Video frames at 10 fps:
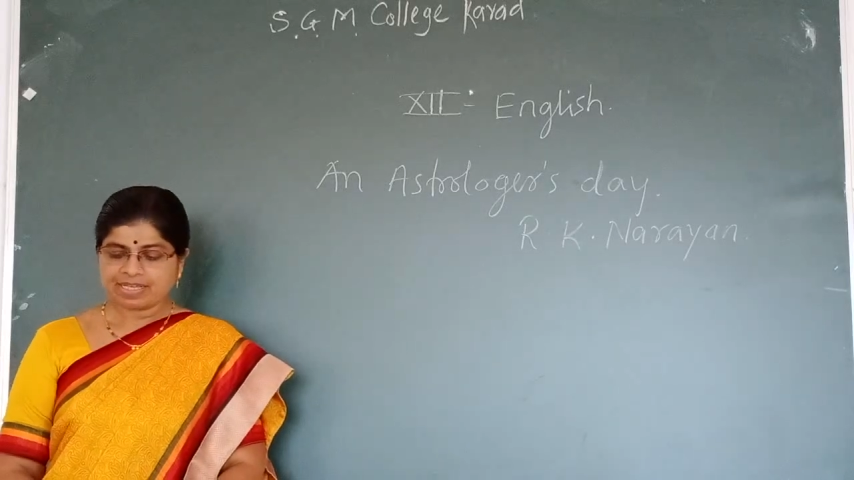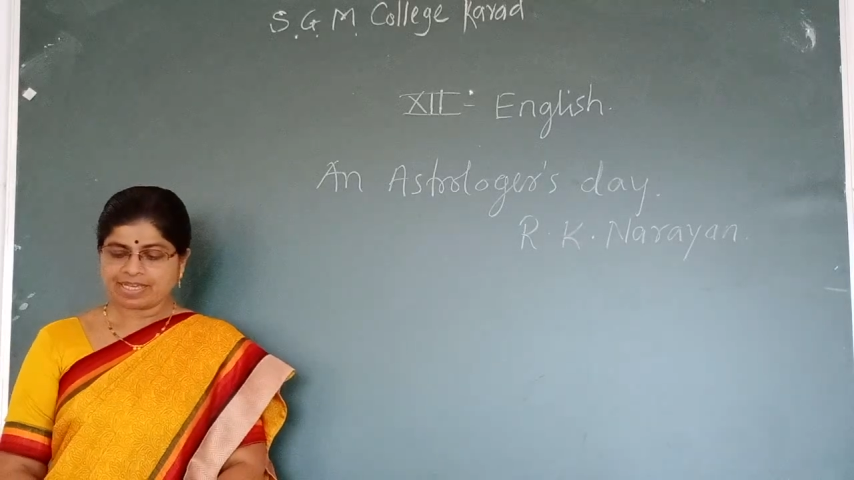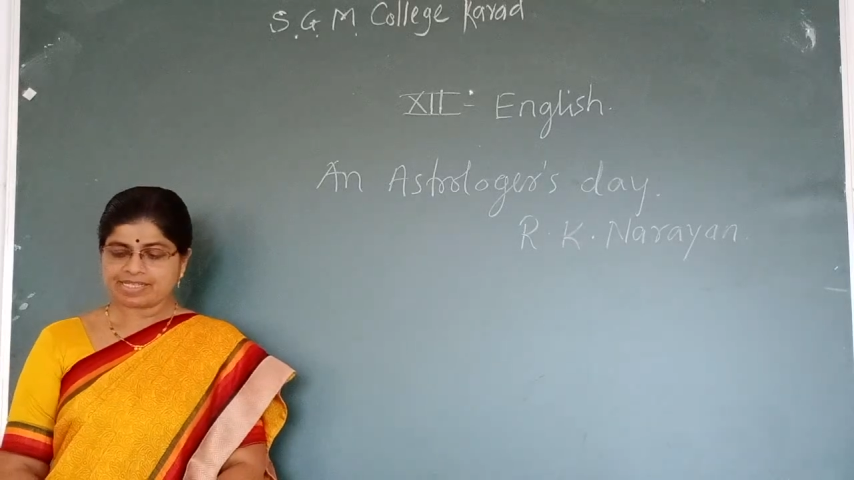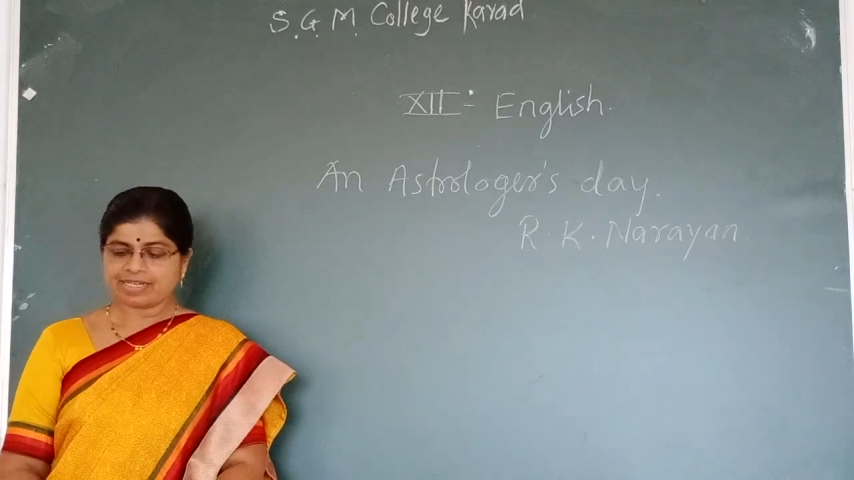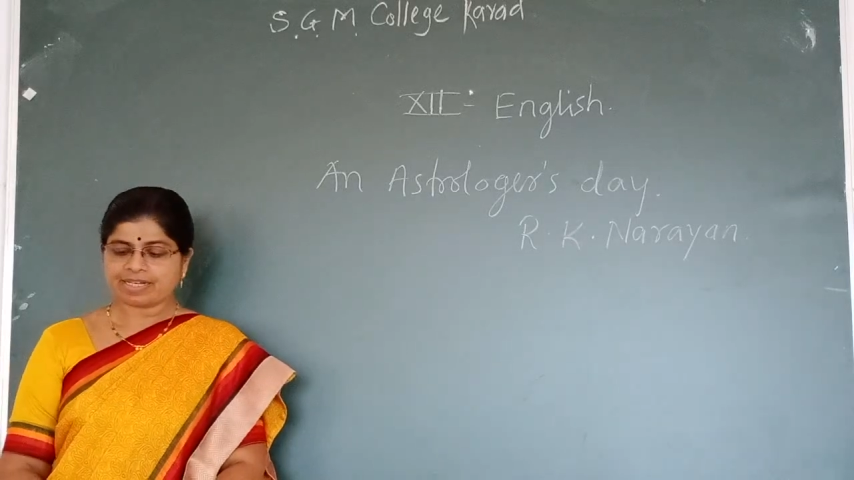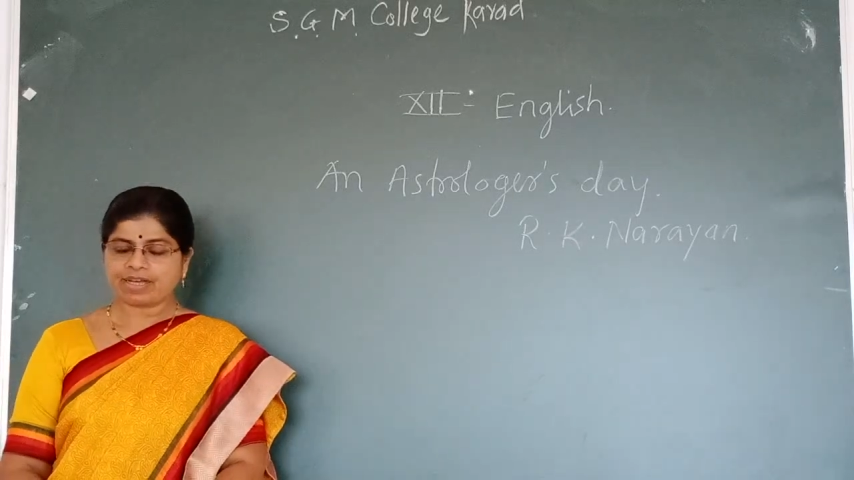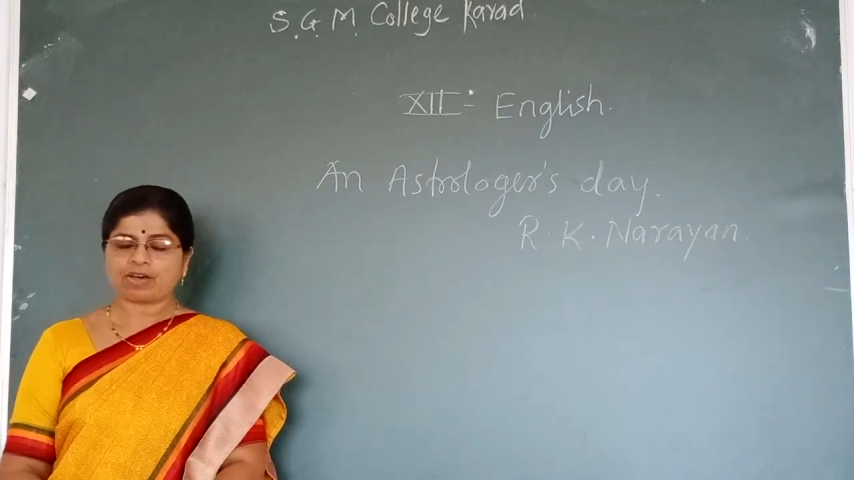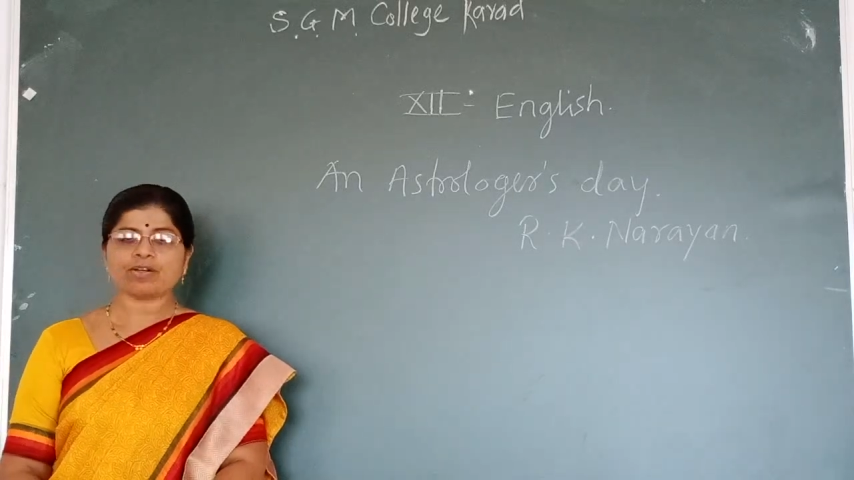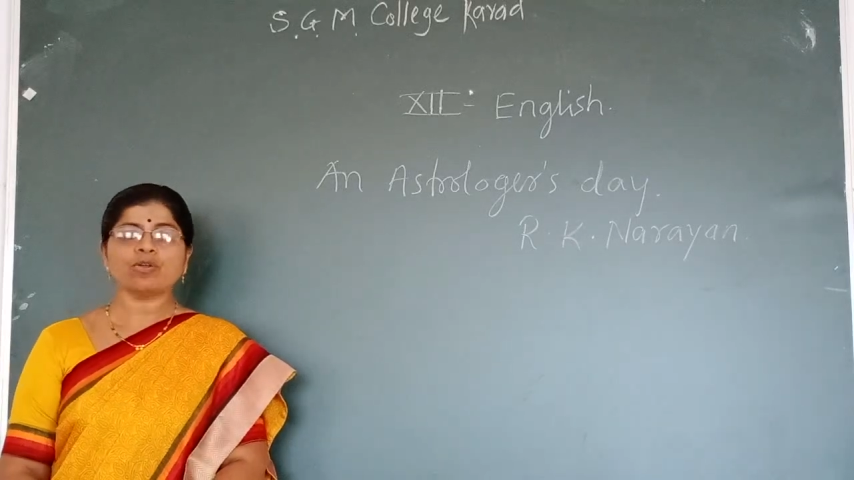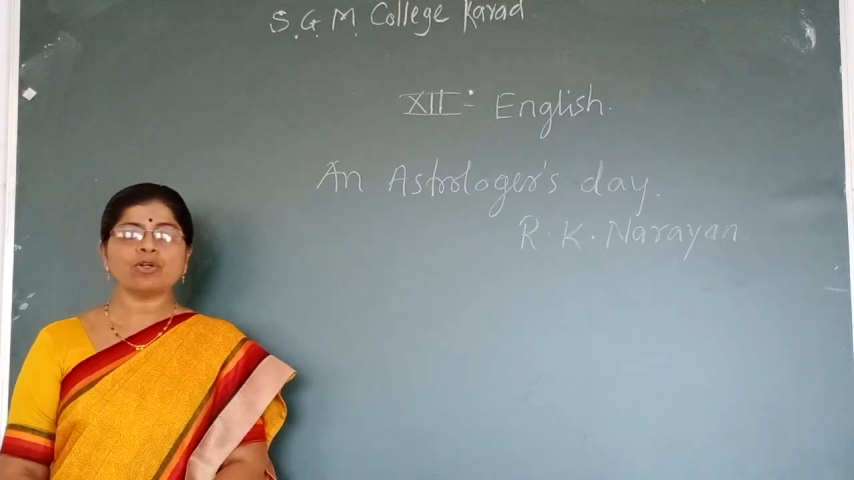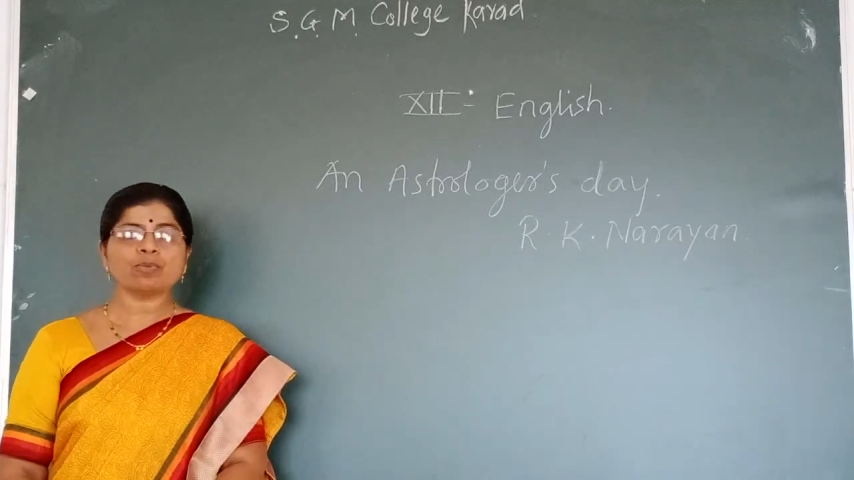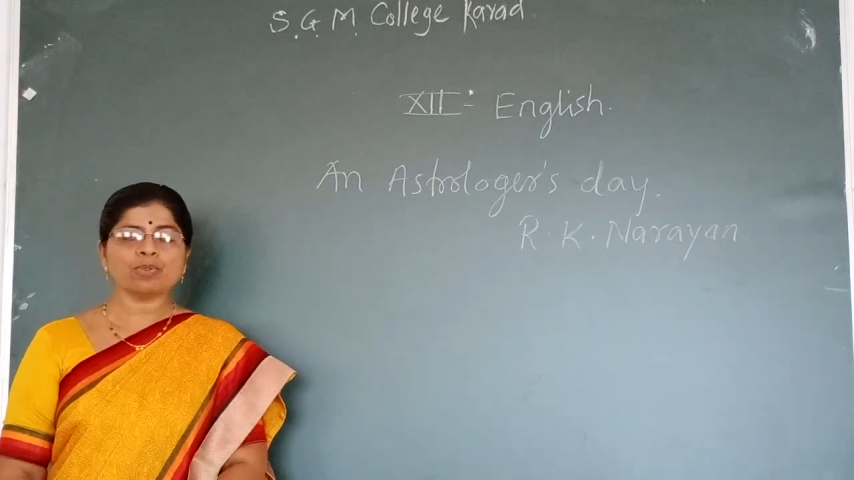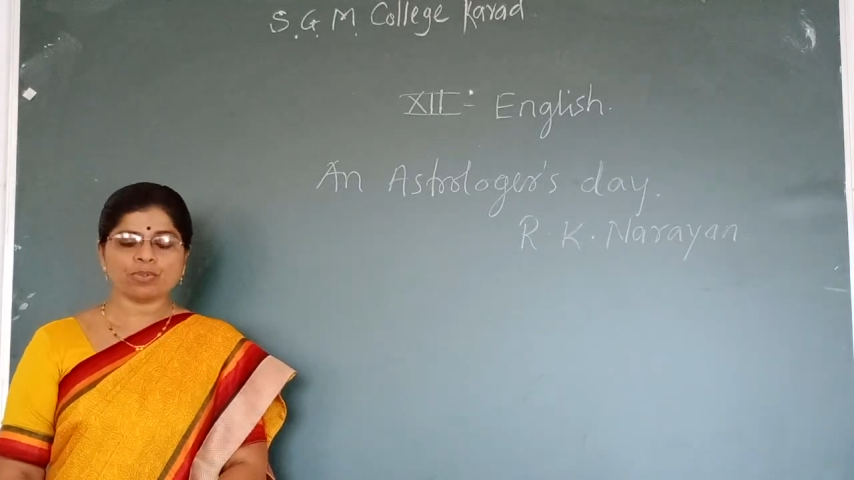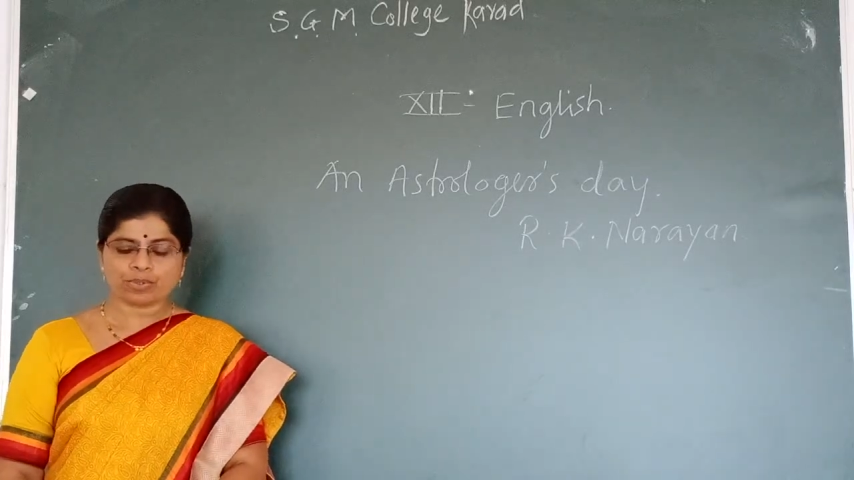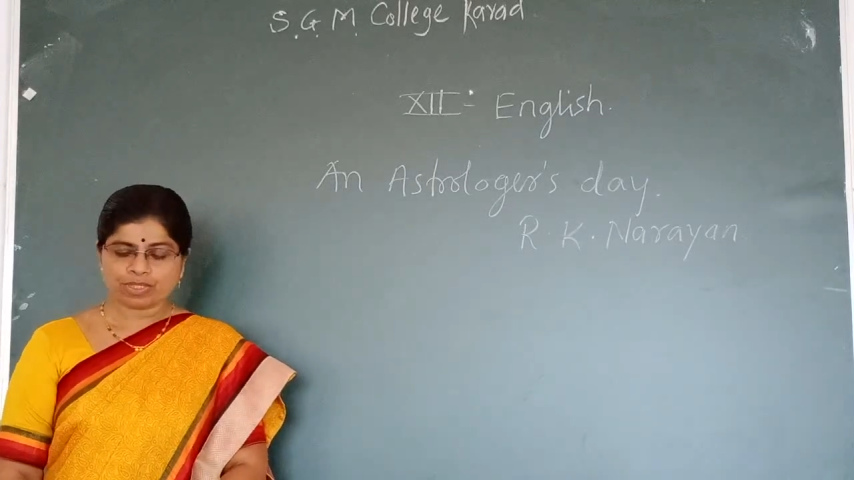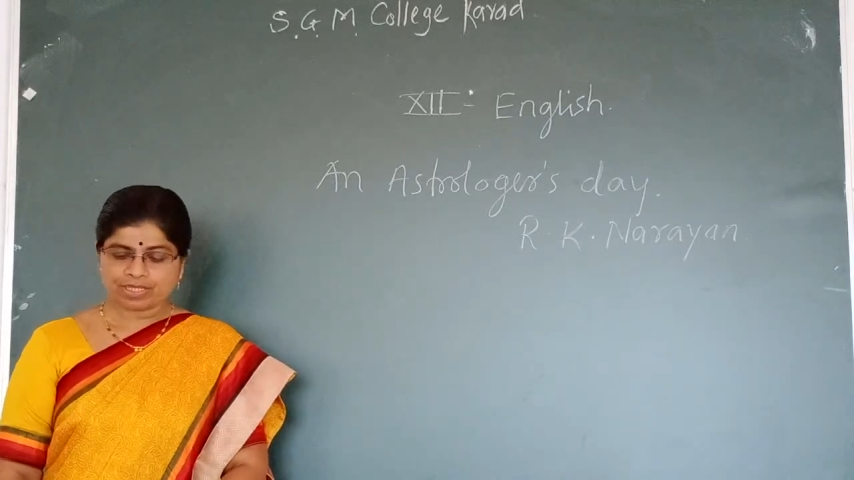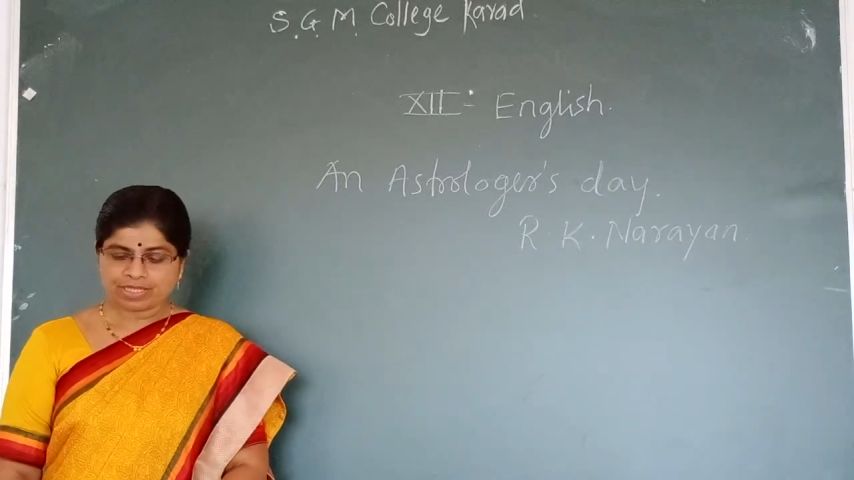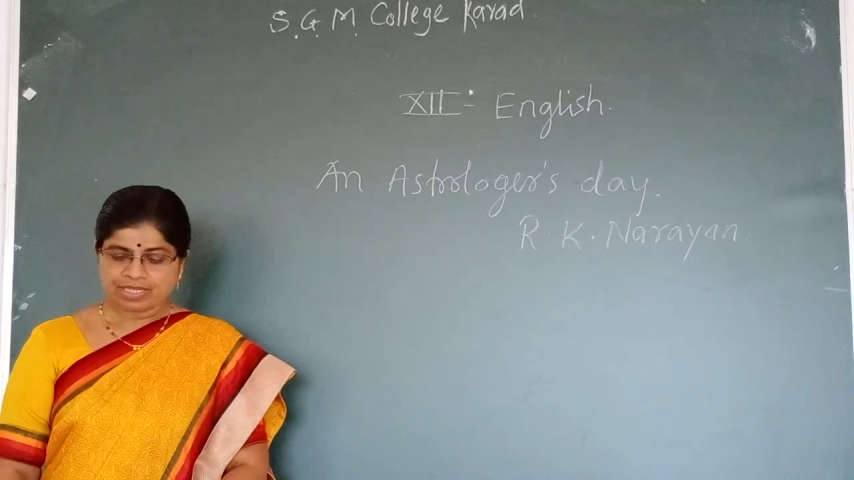etc., or notebook,